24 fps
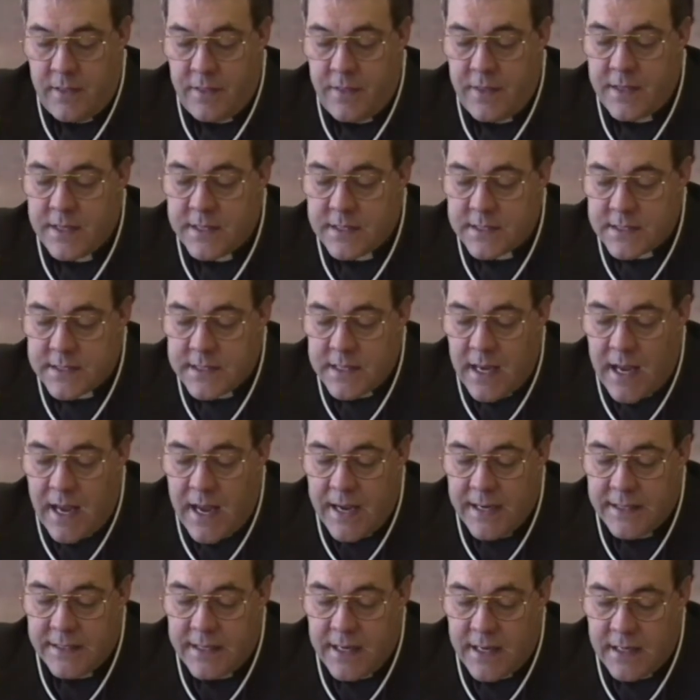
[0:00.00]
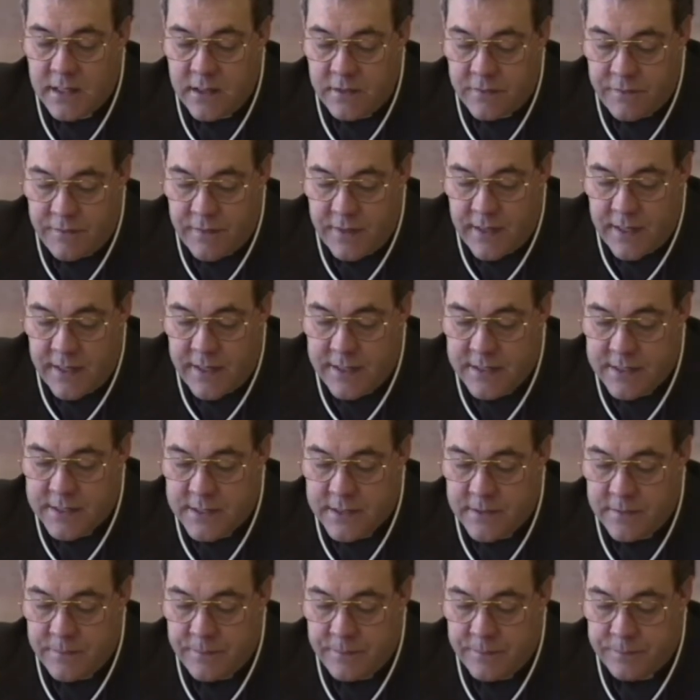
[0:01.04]
This
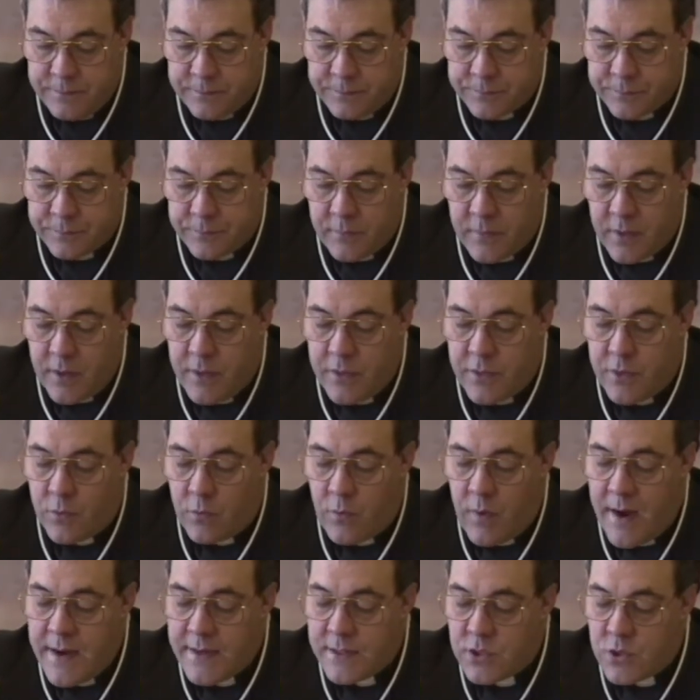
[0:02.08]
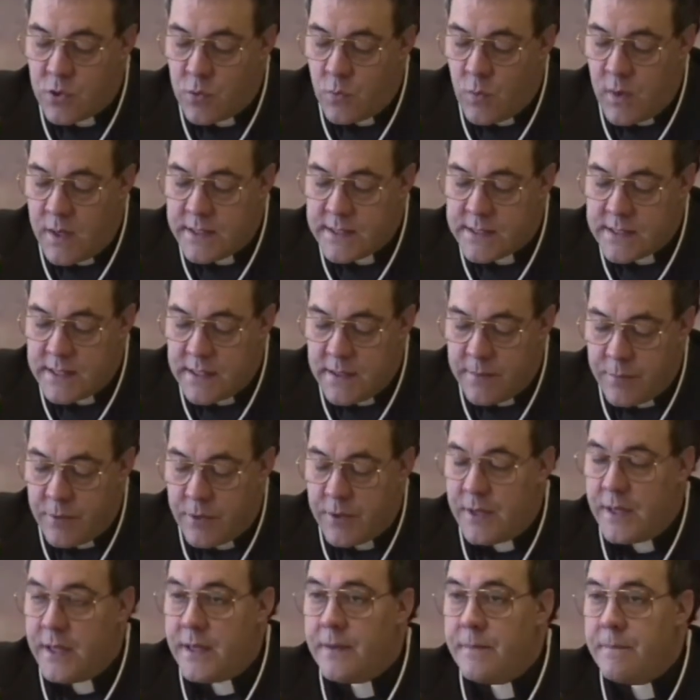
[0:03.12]
identifies the right to one's
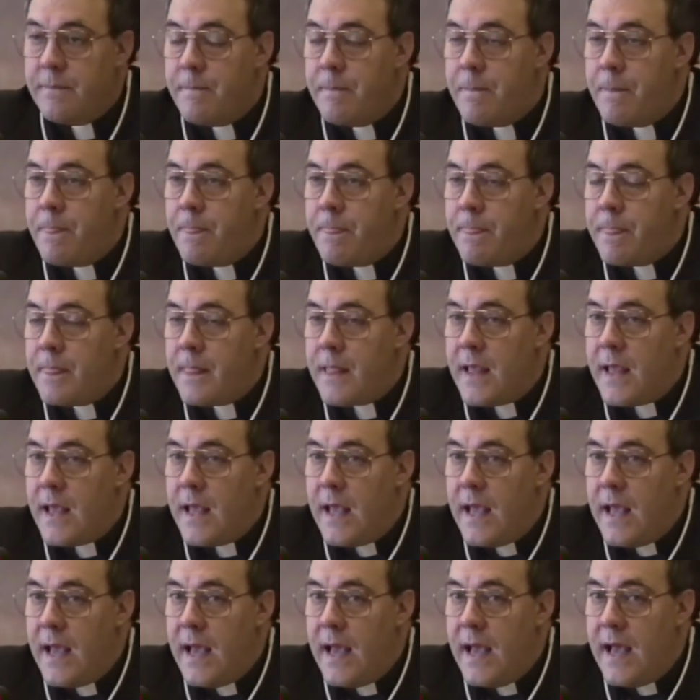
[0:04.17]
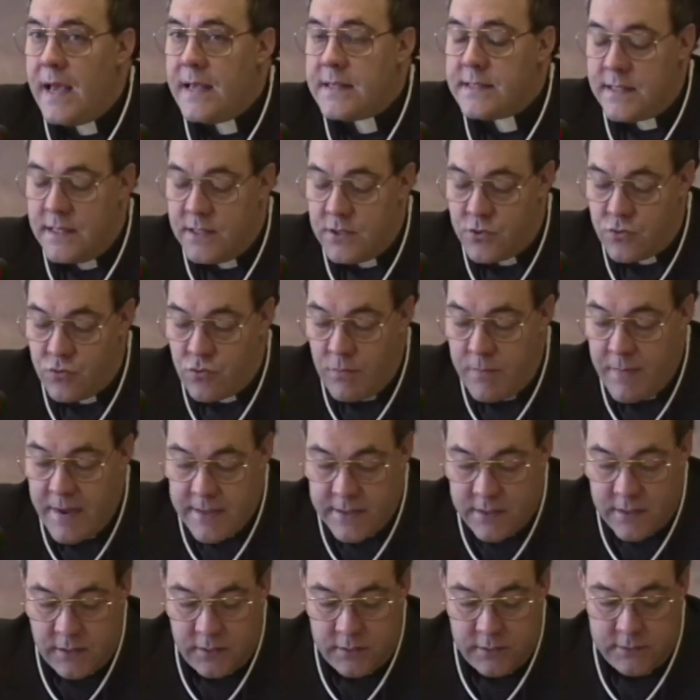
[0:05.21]
liberty as
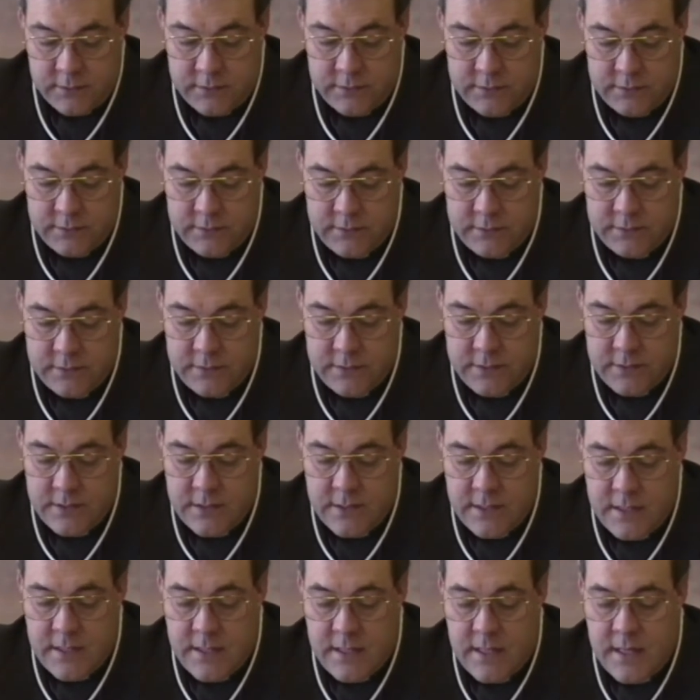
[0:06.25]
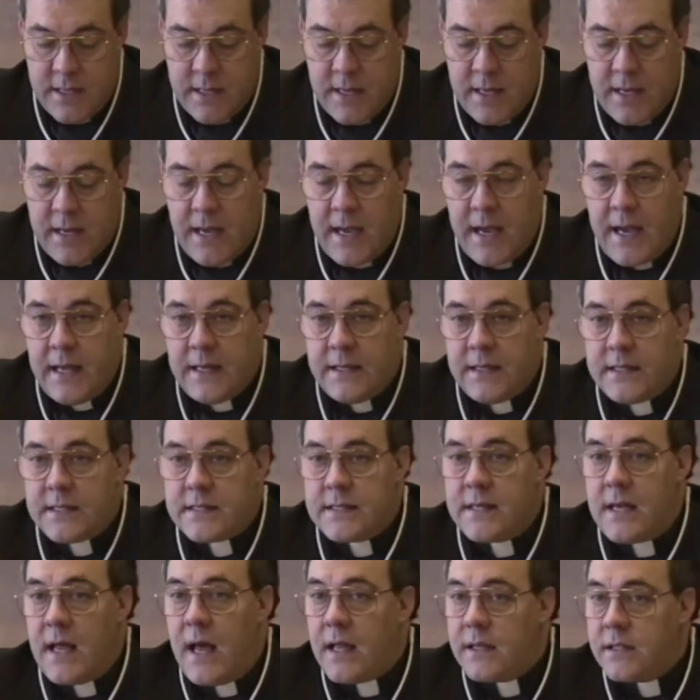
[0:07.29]
instrumental and
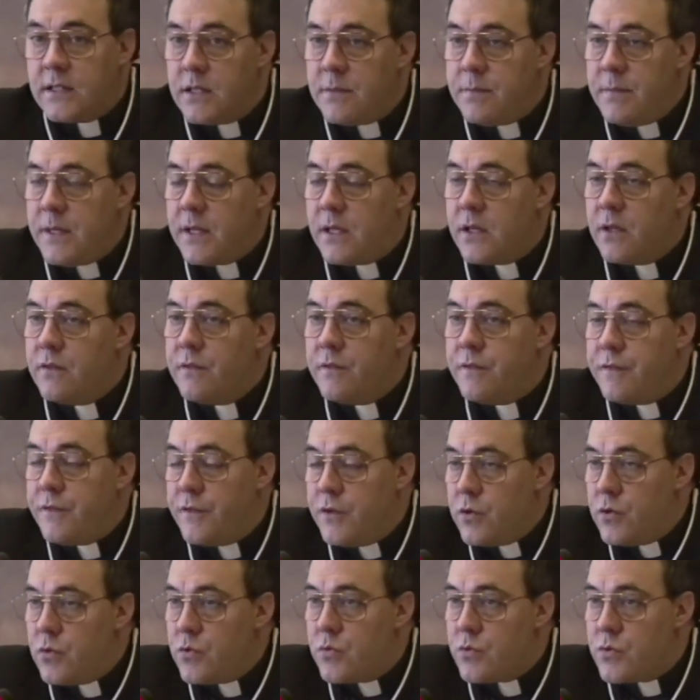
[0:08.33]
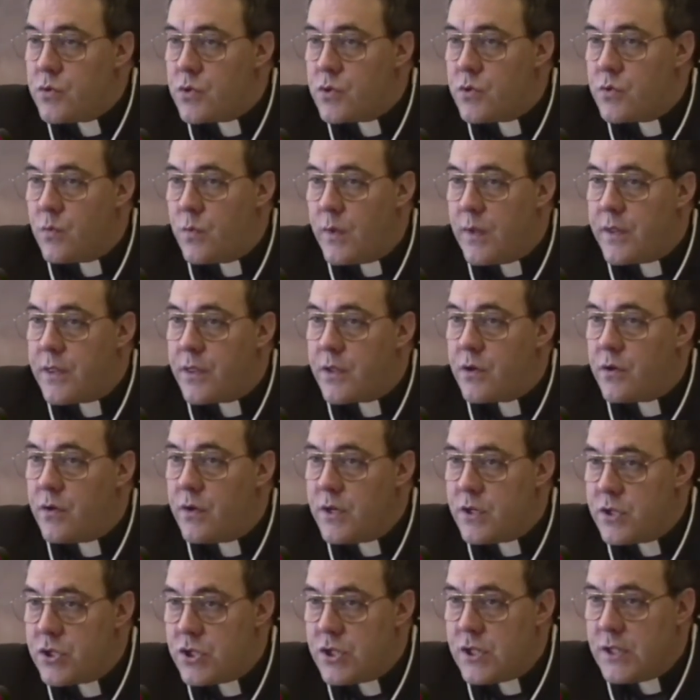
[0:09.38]
is not to be confused with
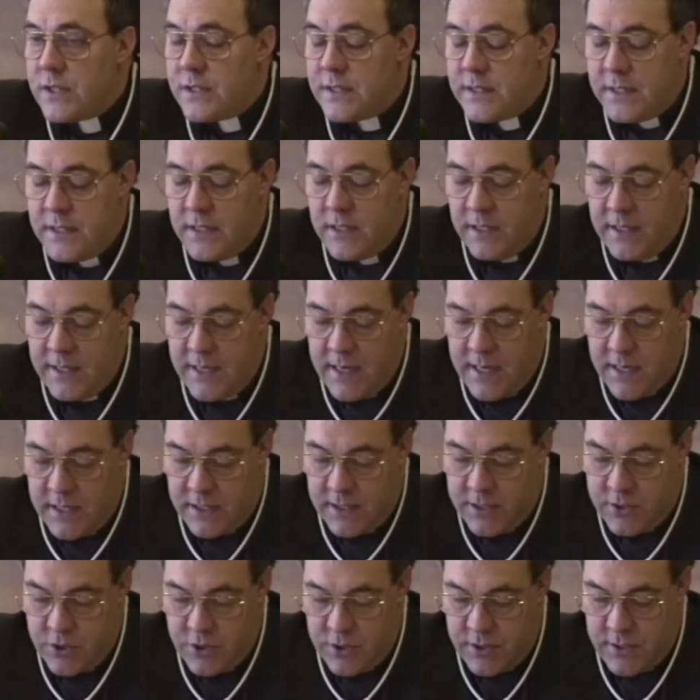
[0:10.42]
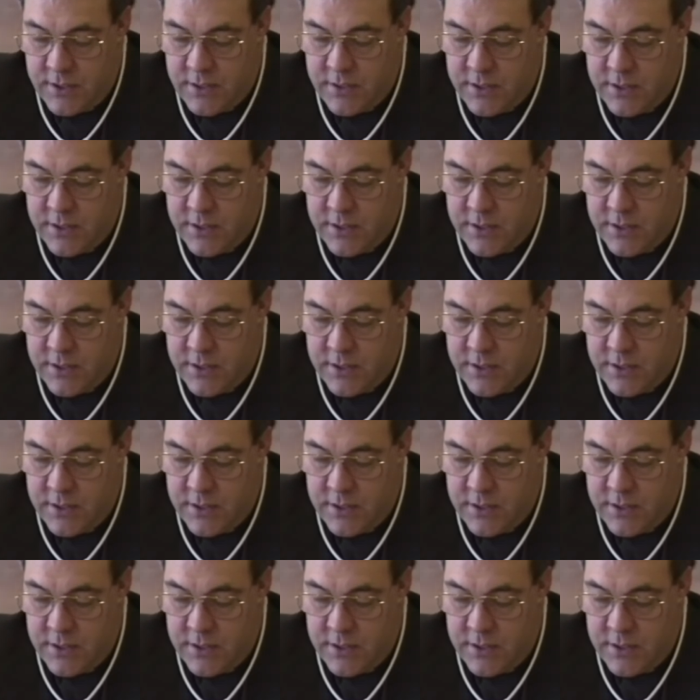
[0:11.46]
Christian teleology,